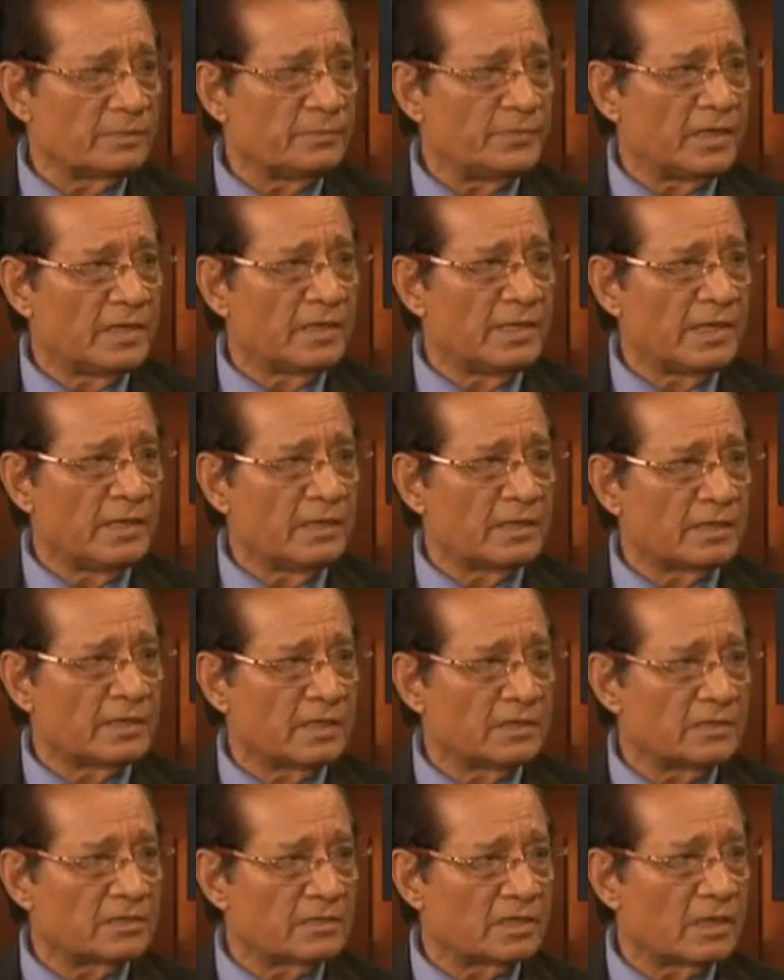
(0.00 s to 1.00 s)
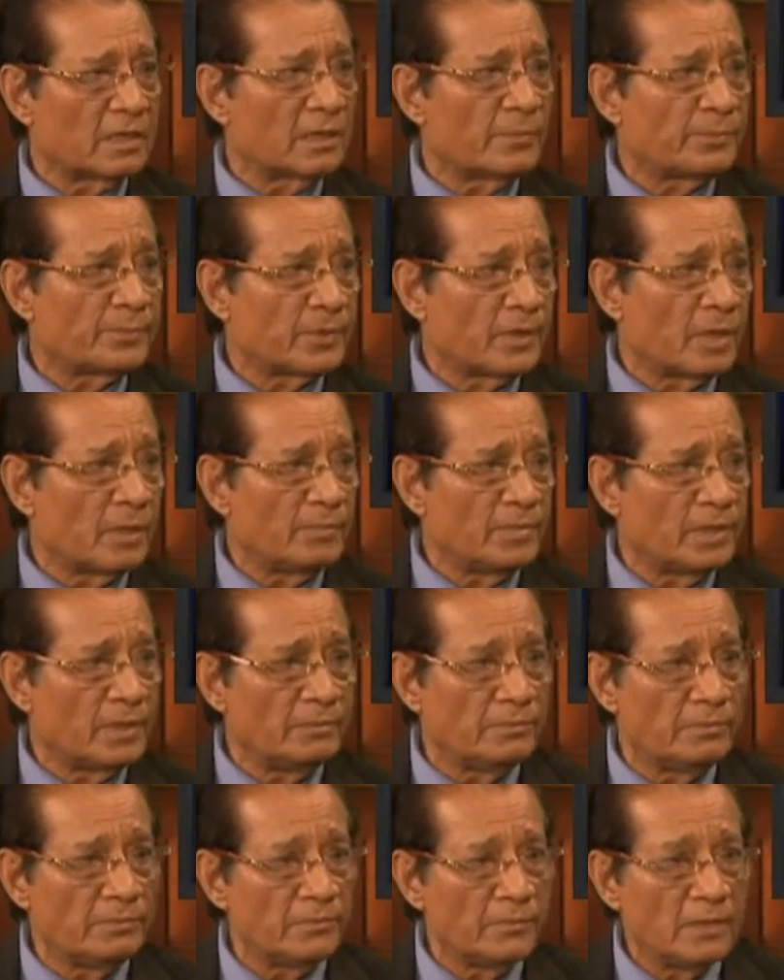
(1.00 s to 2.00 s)
a big hindrance or a
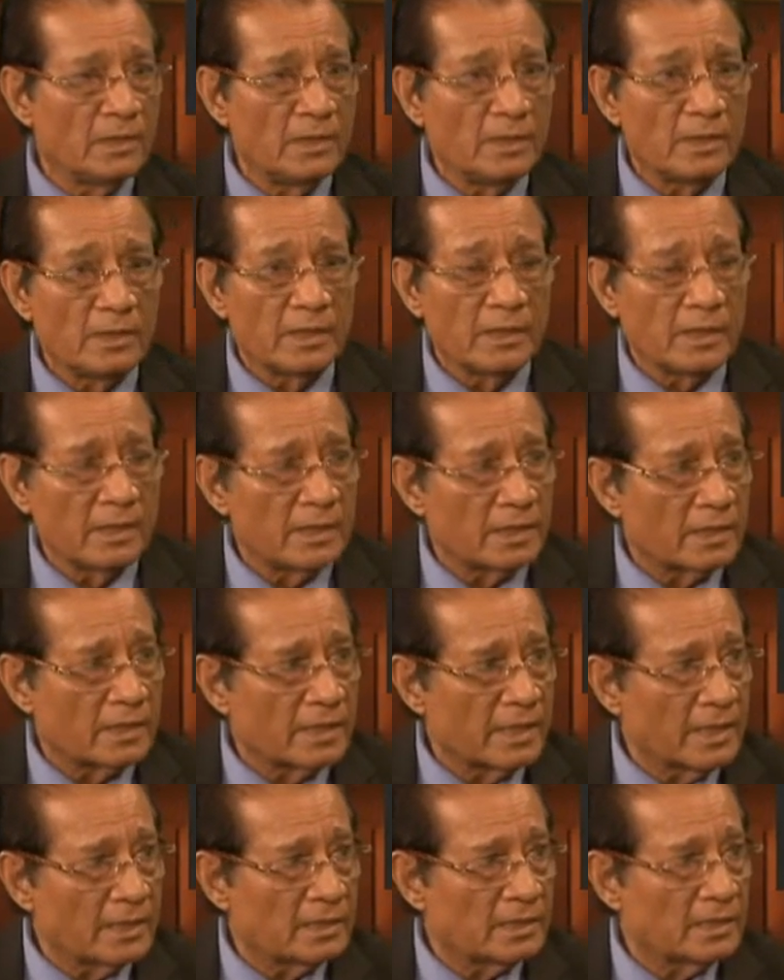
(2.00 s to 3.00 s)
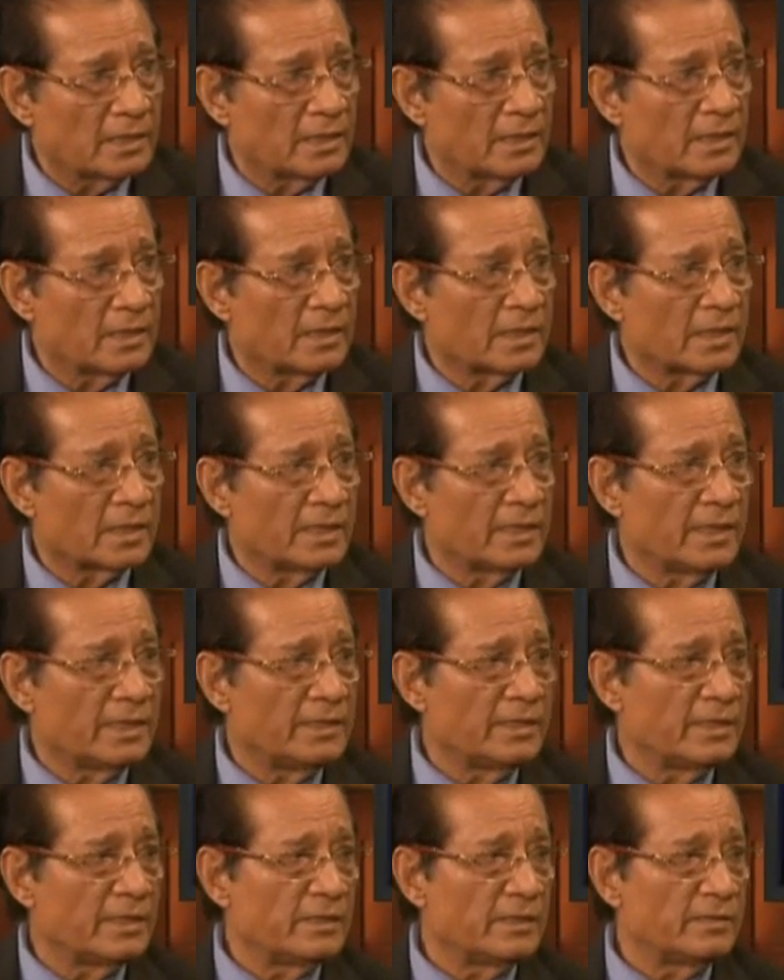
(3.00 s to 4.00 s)
problem in getting a
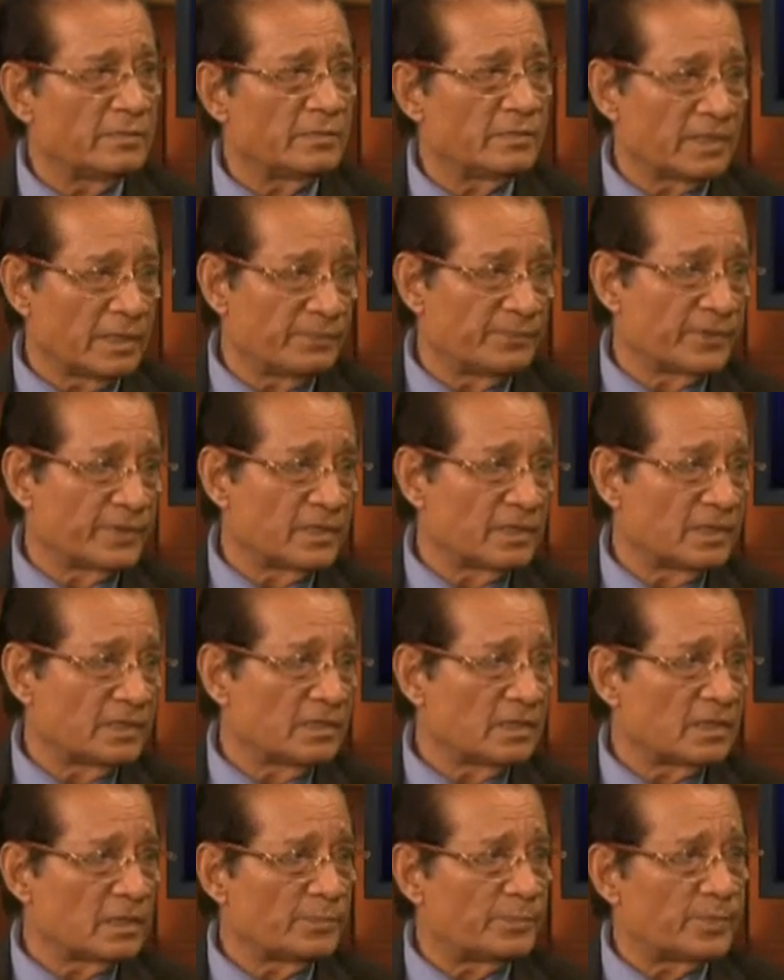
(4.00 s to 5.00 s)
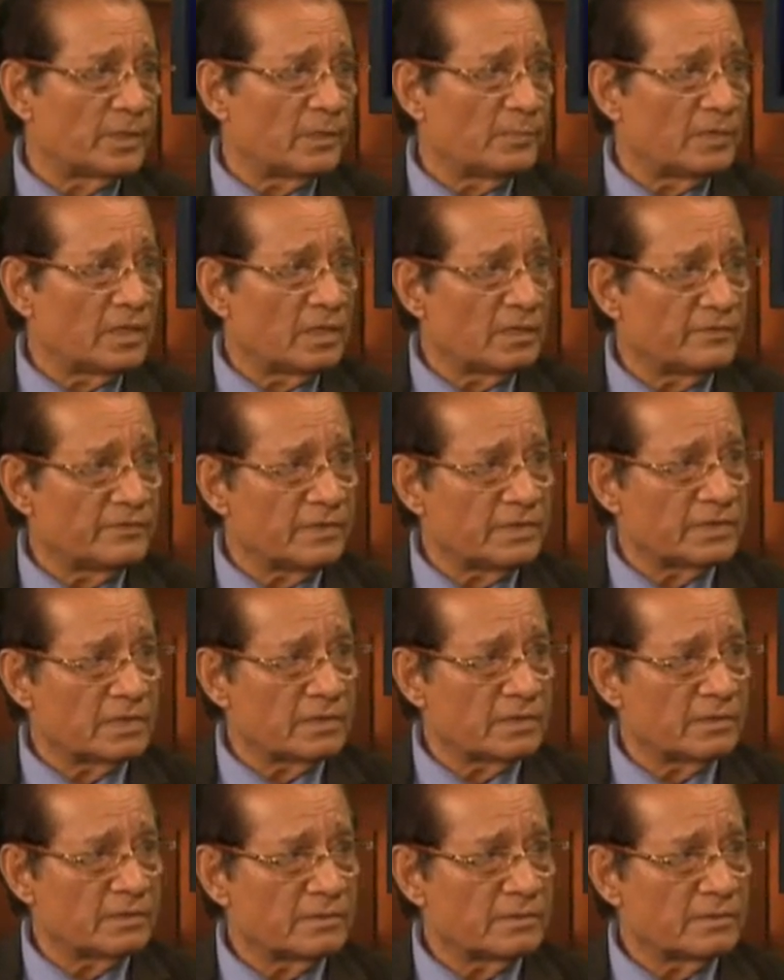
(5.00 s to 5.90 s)
Canadian temporary or a permanent visa?